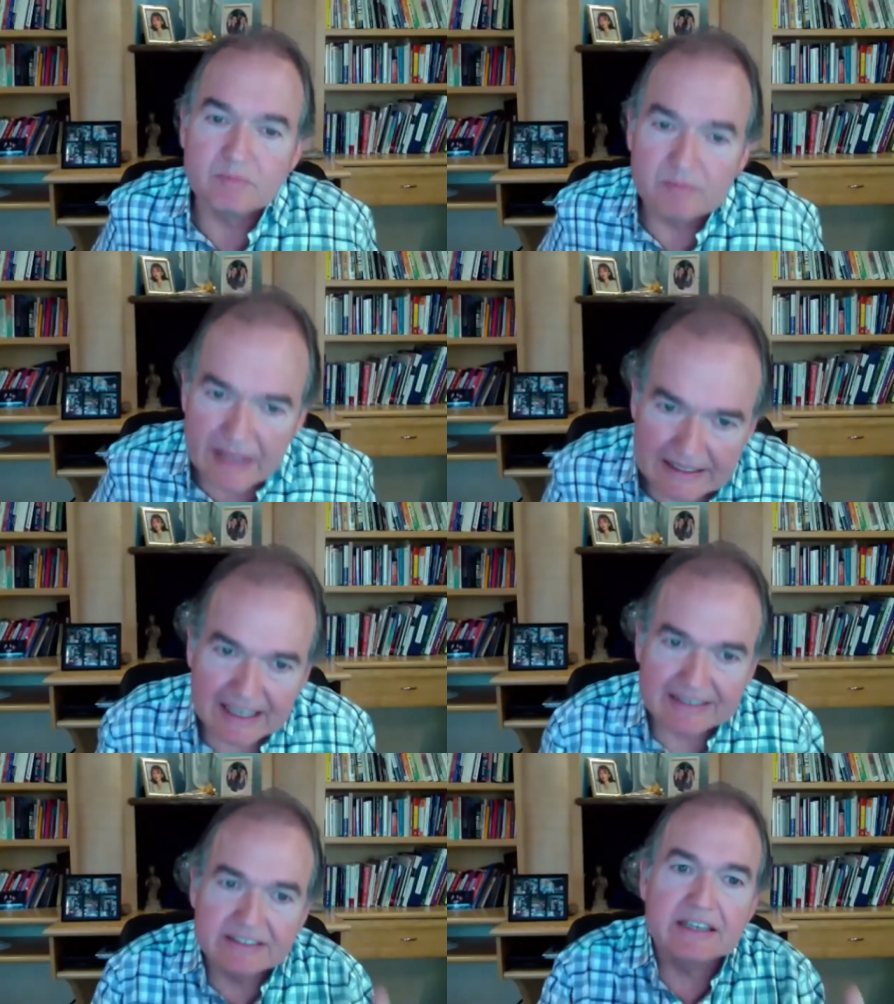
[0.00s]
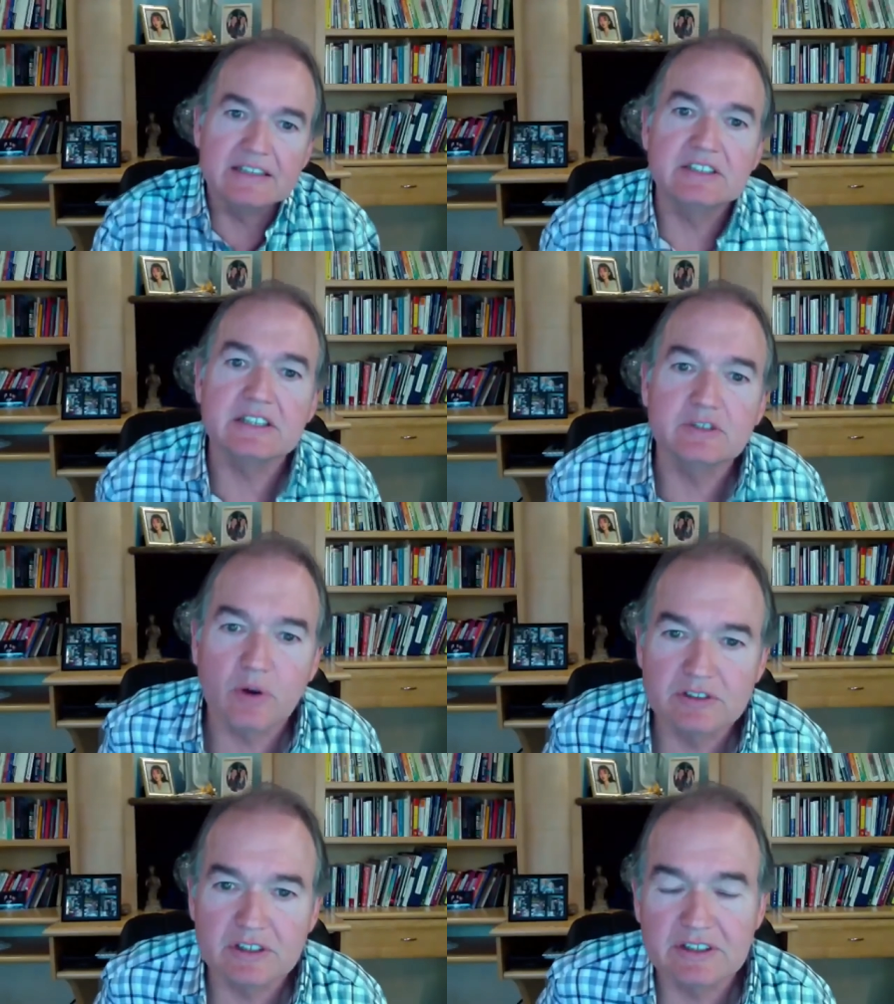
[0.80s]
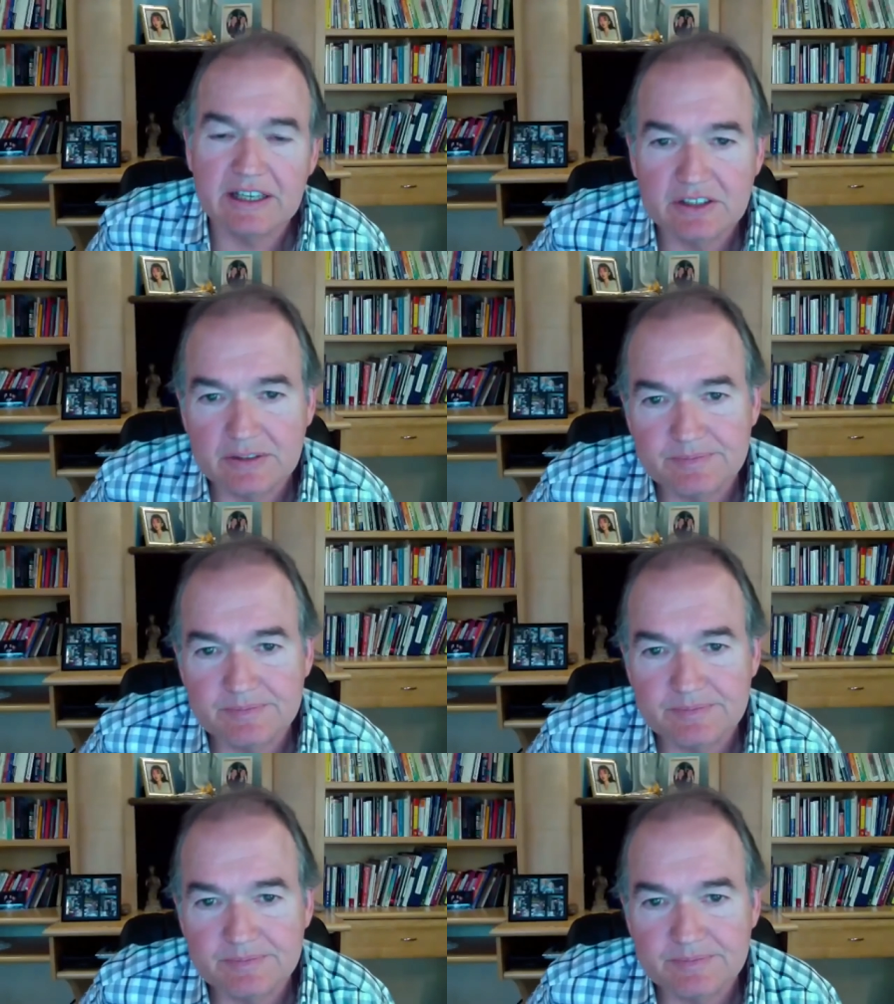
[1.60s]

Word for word: that tendency towards addiction.